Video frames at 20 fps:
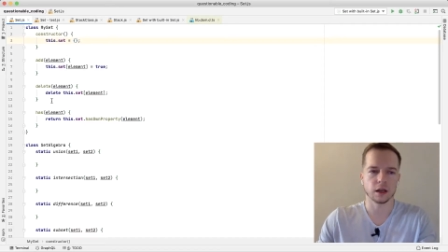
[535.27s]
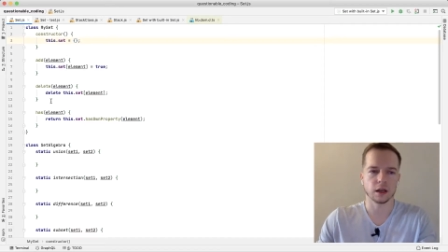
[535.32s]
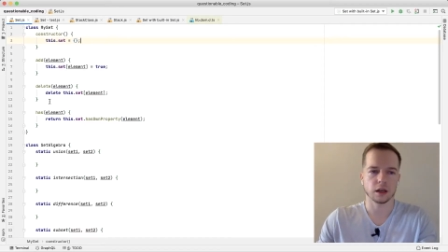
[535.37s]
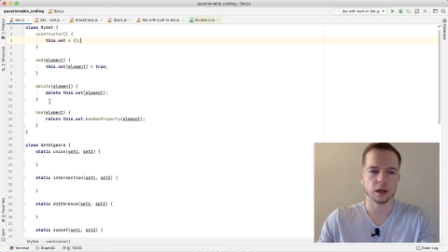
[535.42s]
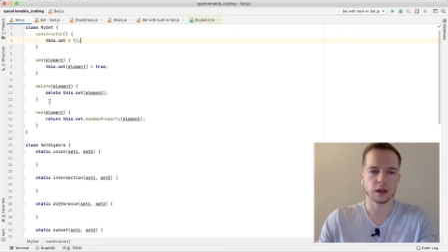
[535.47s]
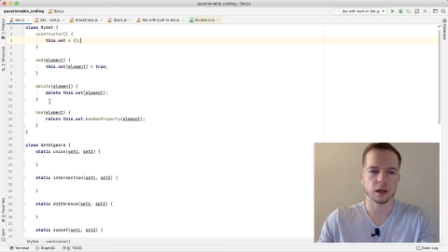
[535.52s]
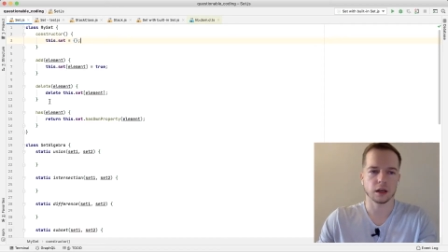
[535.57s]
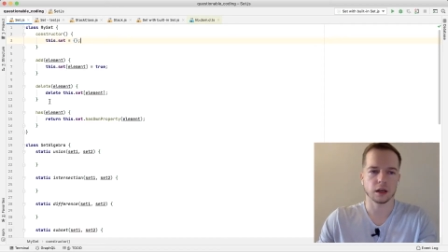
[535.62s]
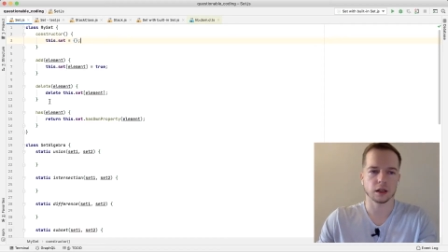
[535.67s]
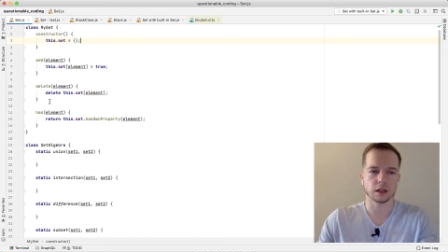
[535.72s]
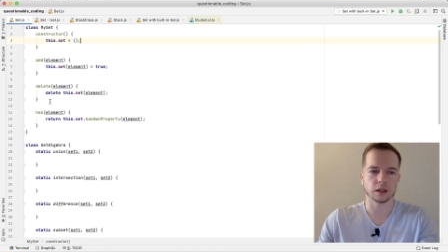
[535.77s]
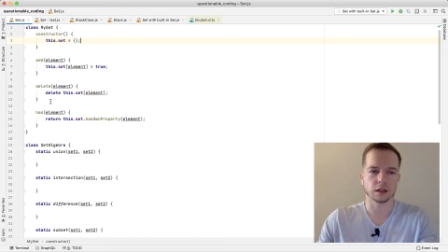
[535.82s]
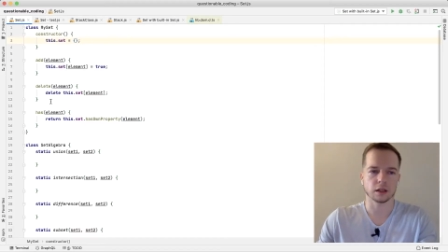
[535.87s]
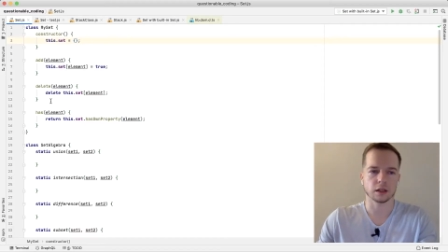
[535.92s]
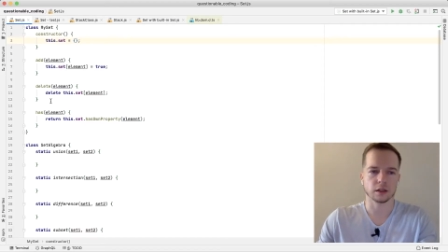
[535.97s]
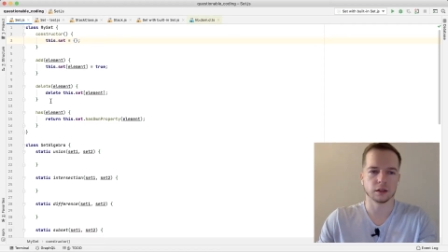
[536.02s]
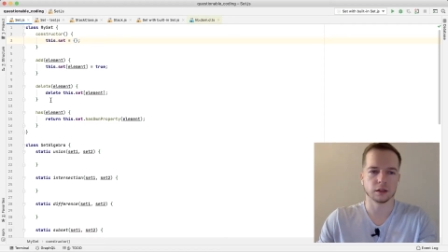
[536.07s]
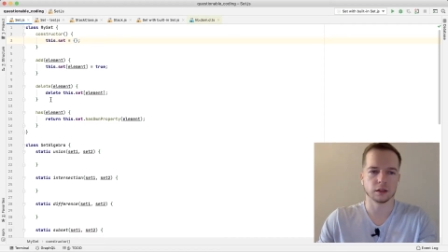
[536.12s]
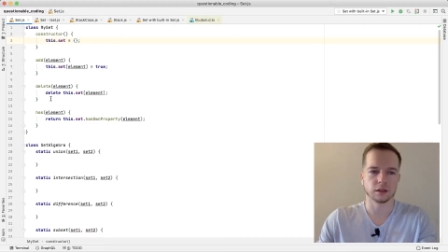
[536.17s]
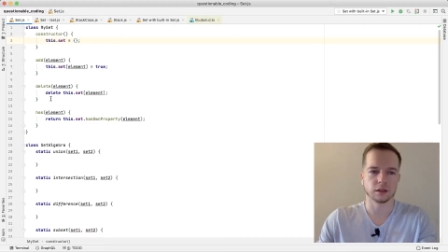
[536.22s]

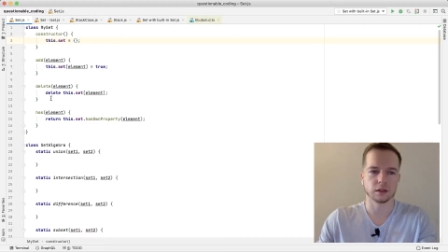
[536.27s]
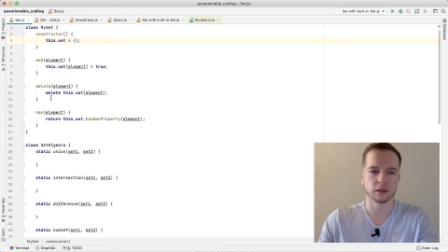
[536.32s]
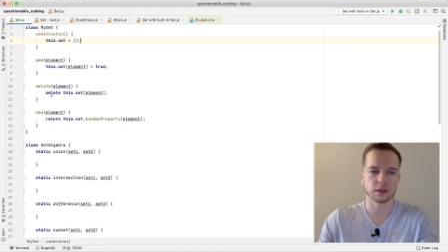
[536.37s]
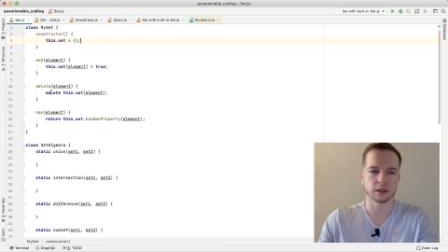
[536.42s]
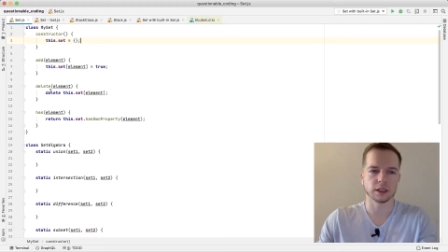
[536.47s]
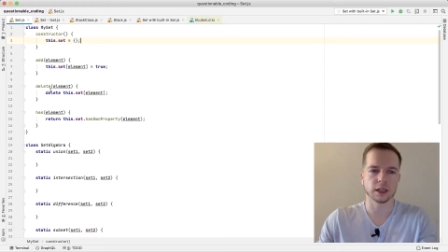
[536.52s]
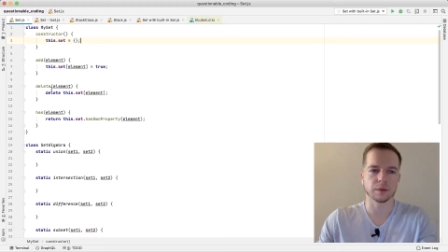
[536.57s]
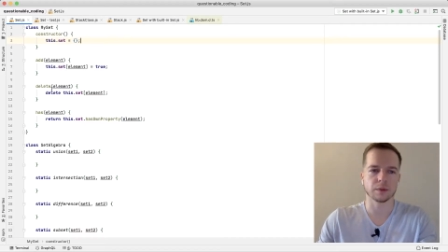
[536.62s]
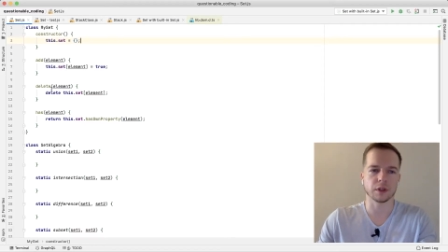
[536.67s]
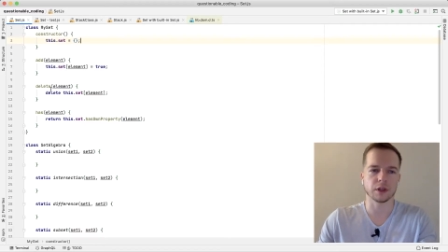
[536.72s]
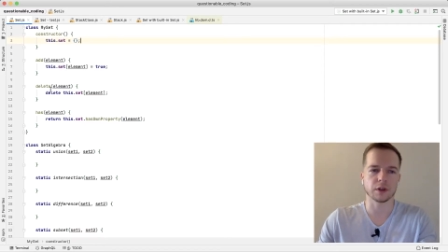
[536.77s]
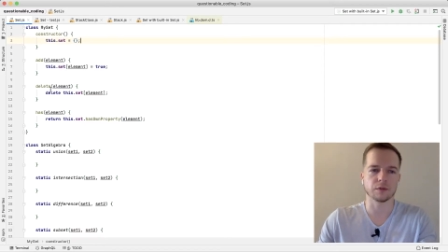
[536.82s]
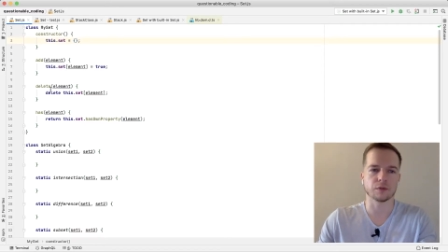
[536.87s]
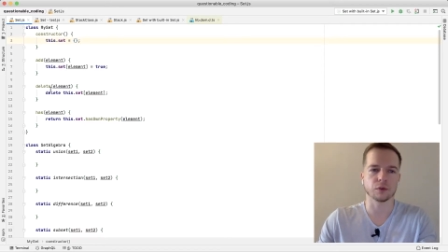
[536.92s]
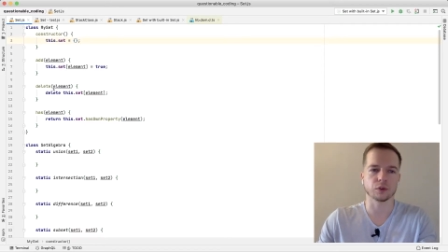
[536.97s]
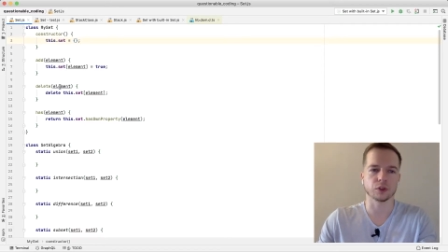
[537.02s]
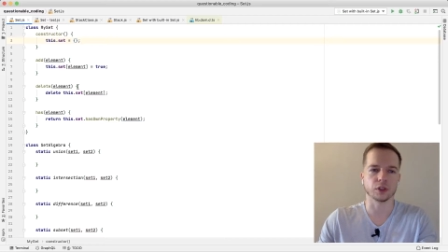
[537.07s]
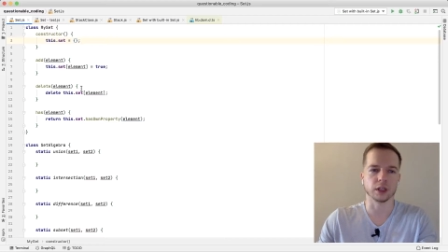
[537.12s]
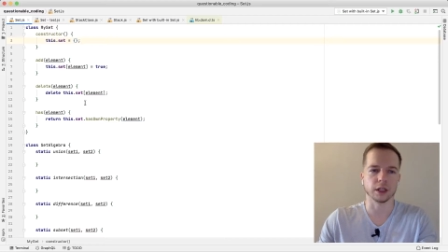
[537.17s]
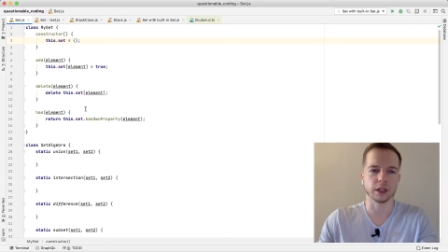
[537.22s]
And same thing
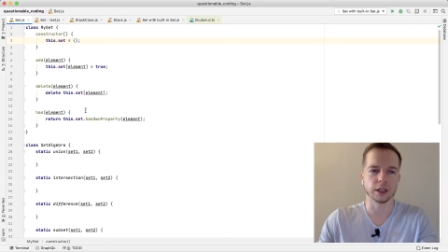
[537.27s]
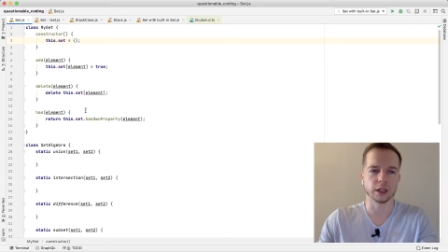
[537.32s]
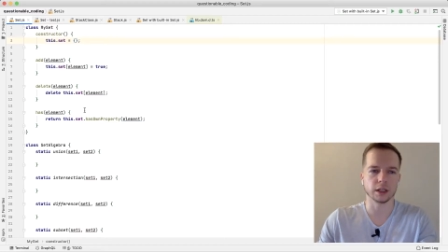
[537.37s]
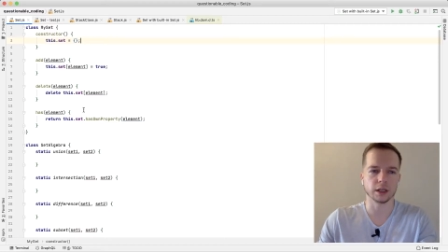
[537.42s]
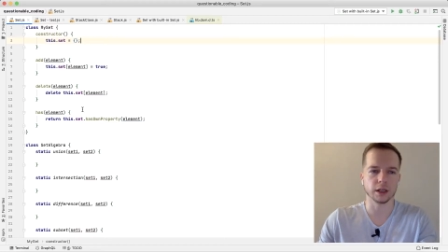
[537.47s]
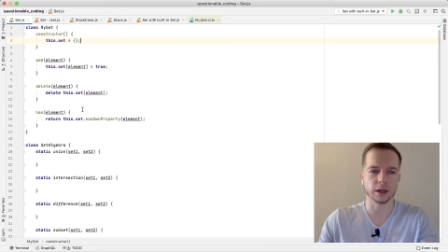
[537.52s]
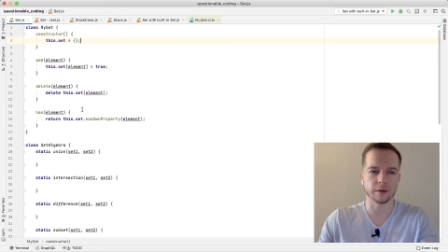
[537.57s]
for delete.